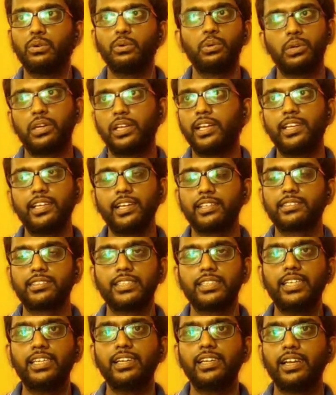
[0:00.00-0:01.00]
who really
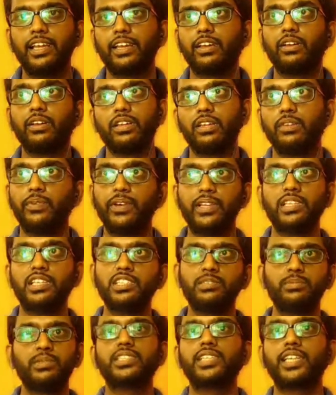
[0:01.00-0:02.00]
exceed. Like
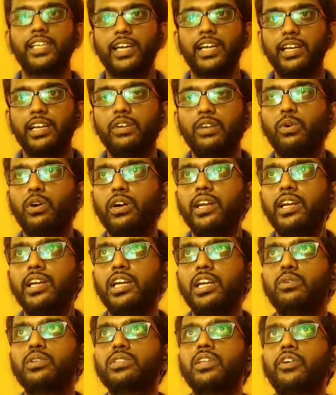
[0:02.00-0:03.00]
even this mistake I did. What
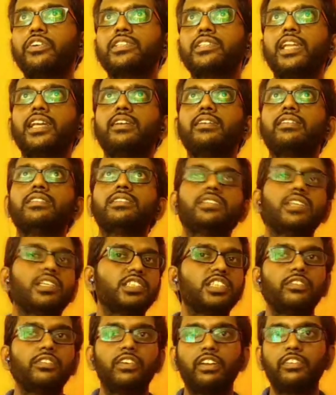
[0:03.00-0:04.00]
I did was I was like
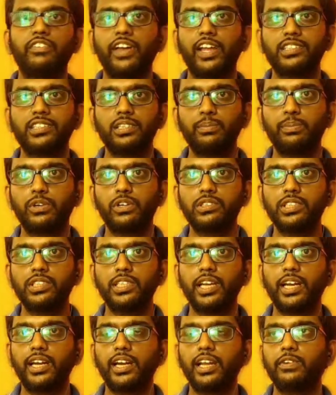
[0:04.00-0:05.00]
searching for a fancy
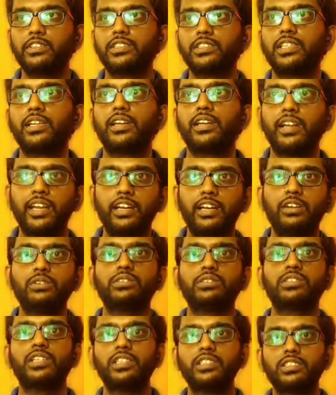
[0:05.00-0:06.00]
project and I was
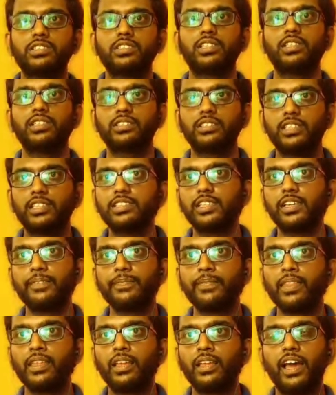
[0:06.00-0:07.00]
trying to
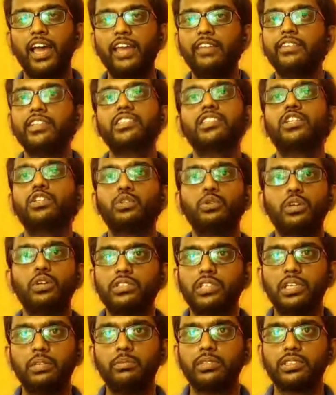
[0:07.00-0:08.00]
search. I wasted 2
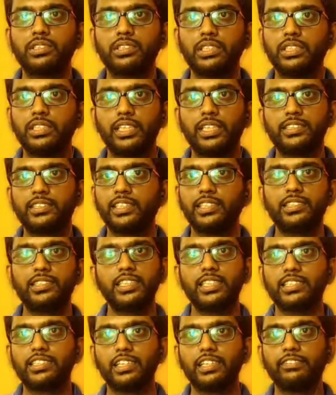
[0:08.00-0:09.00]
or 3 months in that
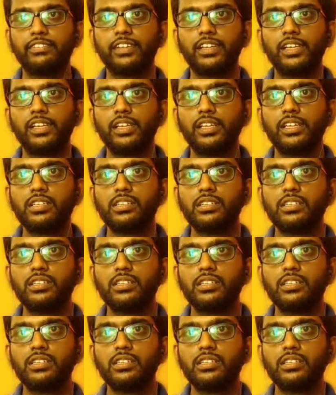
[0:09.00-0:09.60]
searching itself.